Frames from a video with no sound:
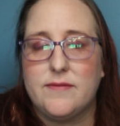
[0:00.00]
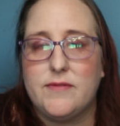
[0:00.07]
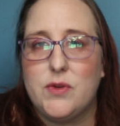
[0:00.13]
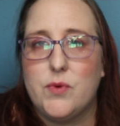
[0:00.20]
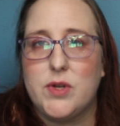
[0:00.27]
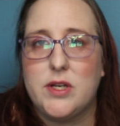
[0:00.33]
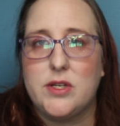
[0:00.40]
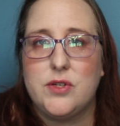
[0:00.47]
if
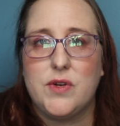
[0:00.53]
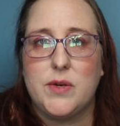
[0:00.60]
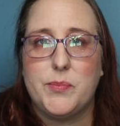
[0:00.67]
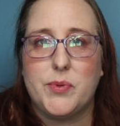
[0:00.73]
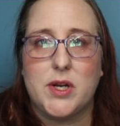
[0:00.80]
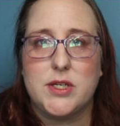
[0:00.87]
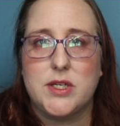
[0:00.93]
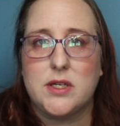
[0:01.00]
you want to do a
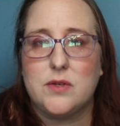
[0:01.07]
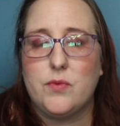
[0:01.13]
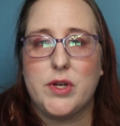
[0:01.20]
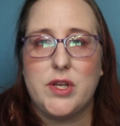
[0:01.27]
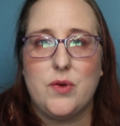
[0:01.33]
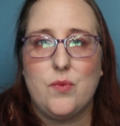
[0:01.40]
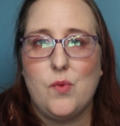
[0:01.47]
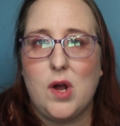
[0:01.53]
project where
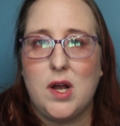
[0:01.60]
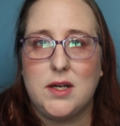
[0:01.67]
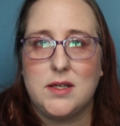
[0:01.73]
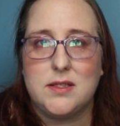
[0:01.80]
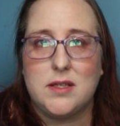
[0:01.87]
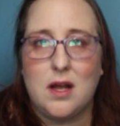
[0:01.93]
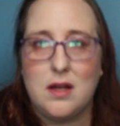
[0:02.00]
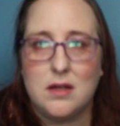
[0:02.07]
you
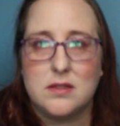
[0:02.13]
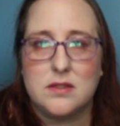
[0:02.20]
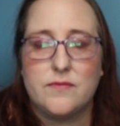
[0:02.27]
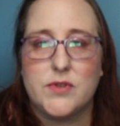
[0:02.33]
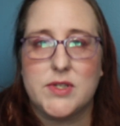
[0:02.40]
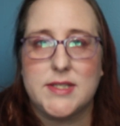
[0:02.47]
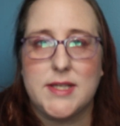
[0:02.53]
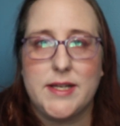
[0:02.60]
walk dogs
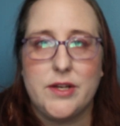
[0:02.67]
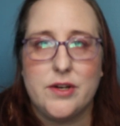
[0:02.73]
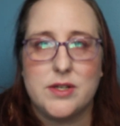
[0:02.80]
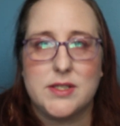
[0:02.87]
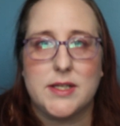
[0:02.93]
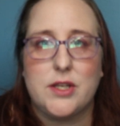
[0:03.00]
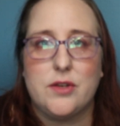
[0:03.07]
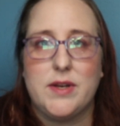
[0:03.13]
for
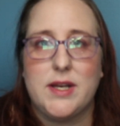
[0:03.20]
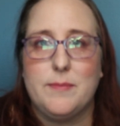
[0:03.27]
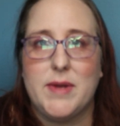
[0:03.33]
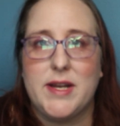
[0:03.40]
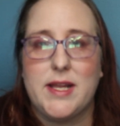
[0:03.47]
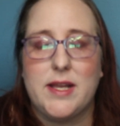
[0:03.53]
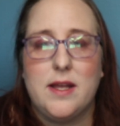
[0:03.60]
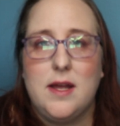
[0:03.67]
seniors and you need
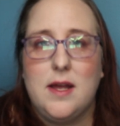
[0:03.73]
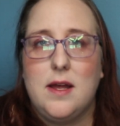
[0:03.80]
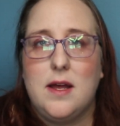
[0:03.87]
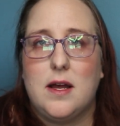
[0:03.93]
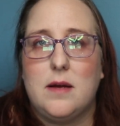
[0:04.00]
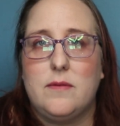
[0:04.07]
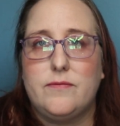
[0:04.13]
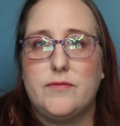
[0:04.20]
money
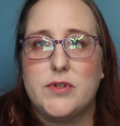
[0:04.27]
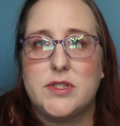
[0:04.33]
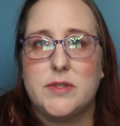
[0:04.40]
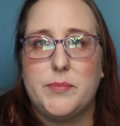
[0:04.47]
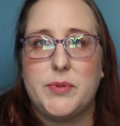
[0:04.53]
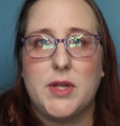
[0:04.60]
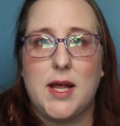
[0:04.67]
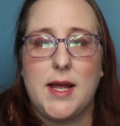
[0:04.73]
for
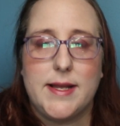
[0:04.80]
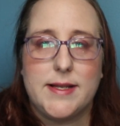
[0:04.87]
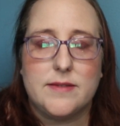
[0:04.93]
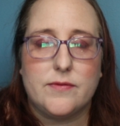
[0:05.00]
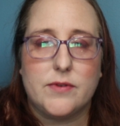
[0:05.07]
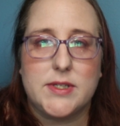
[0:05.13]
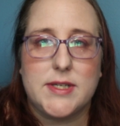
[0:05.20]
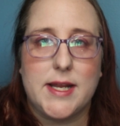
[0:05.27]

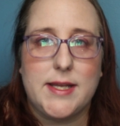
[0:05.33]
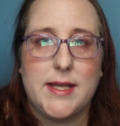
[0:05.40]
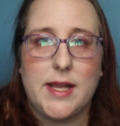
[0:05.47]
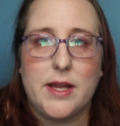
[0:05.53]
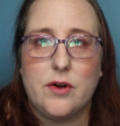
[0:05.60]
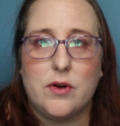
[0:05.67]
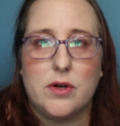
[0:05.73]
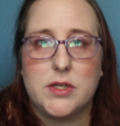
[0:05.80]
supplies for
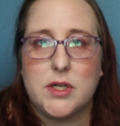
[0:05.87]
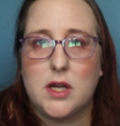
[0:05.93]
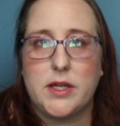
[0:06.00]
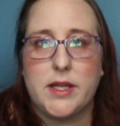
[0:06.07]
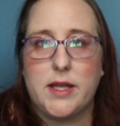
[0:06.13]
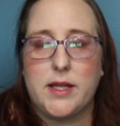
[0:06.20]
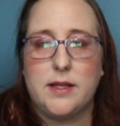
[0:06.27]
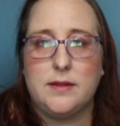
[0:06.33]
daycare or
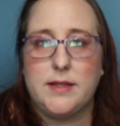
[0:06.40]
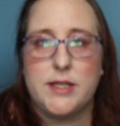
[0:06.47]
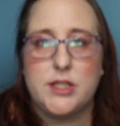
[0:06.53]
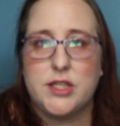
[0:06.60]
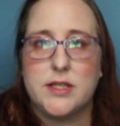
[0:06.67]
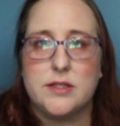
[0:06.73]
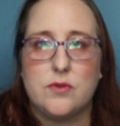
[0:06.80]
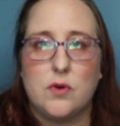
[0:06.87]
doggy
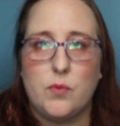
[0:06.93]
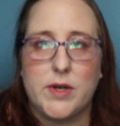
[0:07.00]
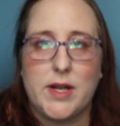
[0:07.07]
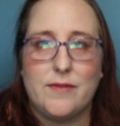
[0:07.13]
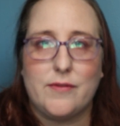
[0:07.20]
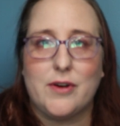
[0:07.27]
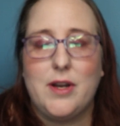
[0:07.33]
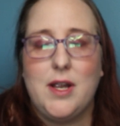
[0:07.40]
leashes or
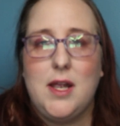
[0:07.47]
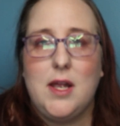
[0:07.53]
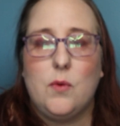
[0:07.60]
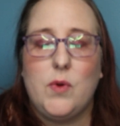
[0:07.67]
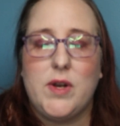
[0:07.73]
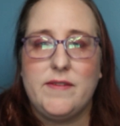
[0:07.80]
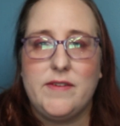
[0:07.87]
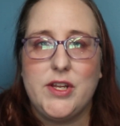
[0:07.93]

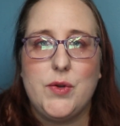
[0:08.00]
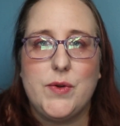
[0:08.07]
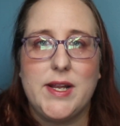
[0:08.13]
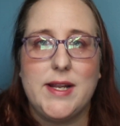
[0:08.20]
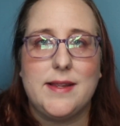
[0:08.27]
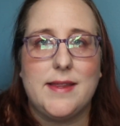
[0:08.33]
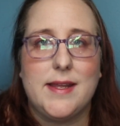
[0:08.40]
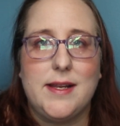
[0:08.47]
whatever you
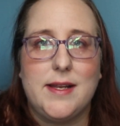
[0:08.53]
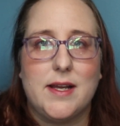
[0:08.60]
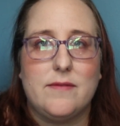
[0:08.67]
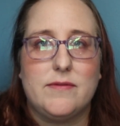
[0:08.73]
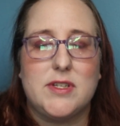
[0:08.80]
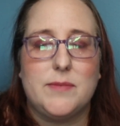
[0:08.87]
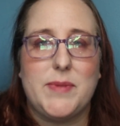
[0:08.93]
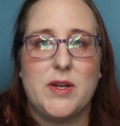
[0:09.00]
can think
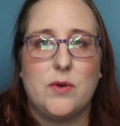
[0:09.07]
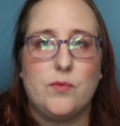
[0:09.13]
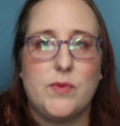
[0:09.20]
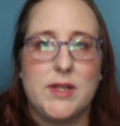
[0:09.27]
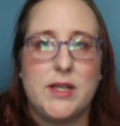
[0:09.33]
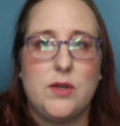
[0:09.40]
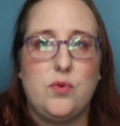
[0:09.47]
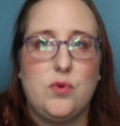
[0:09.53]
of to be a
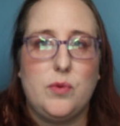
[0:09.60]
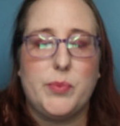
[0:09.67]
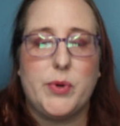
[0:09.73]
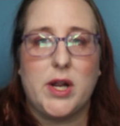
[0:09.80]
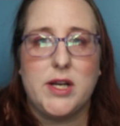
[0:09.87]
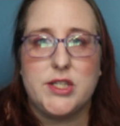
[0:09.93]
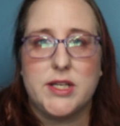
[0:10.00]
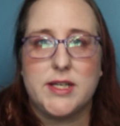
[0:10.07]
really cool
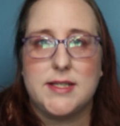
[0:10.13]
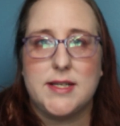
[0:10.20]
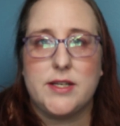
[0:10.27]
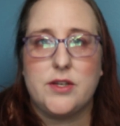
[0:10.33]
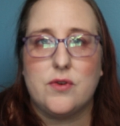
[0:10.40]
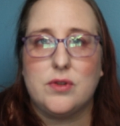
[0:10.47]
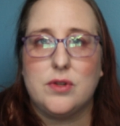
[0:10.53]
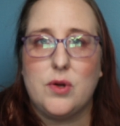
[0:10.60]
project
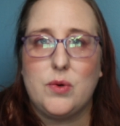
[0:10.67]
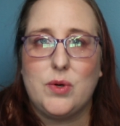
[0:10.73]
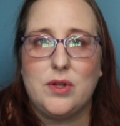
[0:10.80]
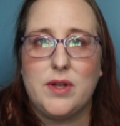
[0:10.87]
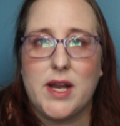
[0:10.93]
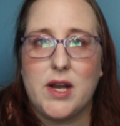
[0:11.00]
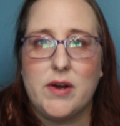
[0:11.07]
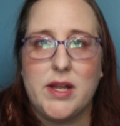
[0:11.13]
in your
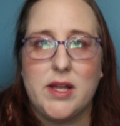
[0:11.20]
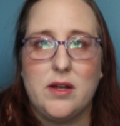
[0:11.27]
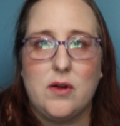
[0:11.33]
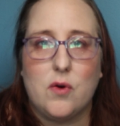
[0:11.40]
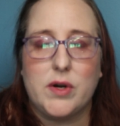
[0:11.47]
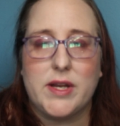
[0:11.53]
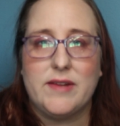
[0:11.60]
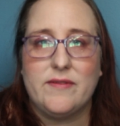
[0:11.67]
local area
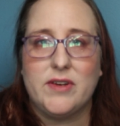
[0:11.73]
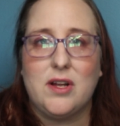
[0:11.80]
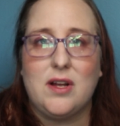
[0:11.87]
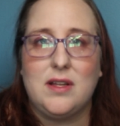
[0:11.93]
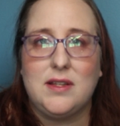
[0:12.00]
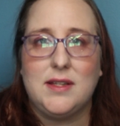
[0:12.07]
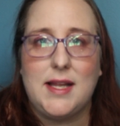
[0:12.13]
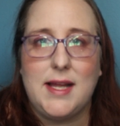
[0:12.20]
or even
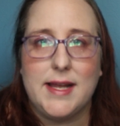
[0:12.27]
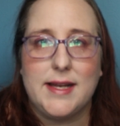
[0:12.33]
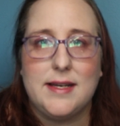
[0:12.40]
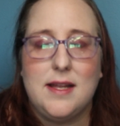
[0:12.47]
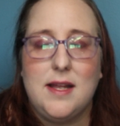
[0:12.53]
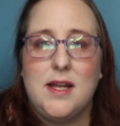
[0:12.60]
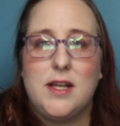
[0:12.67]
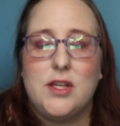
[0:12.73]

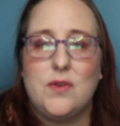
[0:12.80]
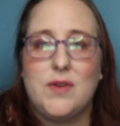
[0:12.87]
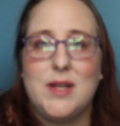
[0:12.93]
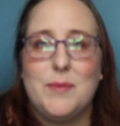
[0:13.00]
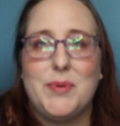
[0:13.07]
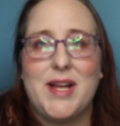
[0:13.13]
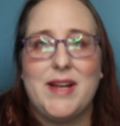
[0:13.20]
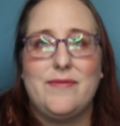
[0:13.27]
online, you
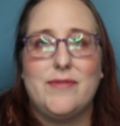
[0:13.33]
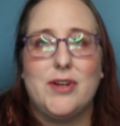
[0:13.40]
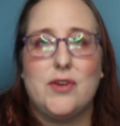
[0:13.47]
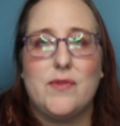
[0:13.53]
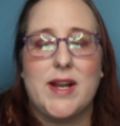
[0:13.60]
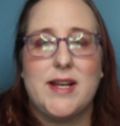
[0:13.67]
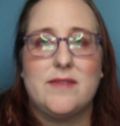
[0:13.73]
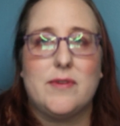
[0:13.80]
can apply for a
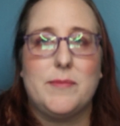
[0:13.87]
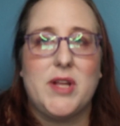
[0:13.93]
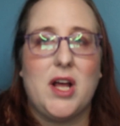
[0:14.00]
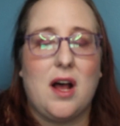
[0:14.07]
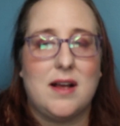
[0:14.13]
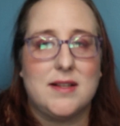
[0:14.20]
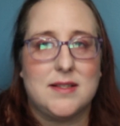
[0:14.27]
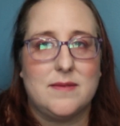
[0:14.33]
grant from the
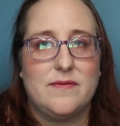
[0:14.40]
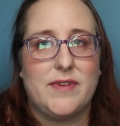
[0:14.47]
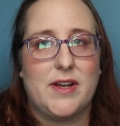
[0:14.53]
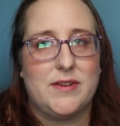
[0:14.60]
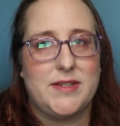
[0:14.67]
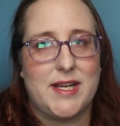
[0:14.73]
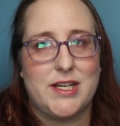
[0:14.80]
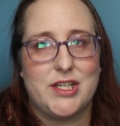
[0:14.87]
Awesome
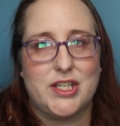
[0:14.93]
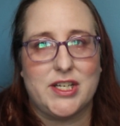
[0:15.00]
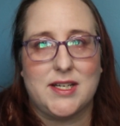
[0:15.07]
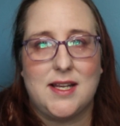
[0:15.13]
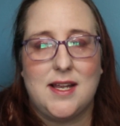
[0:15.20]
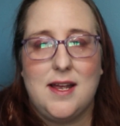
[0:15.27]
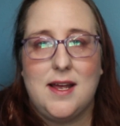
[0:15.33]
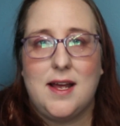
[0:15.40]
Foundation.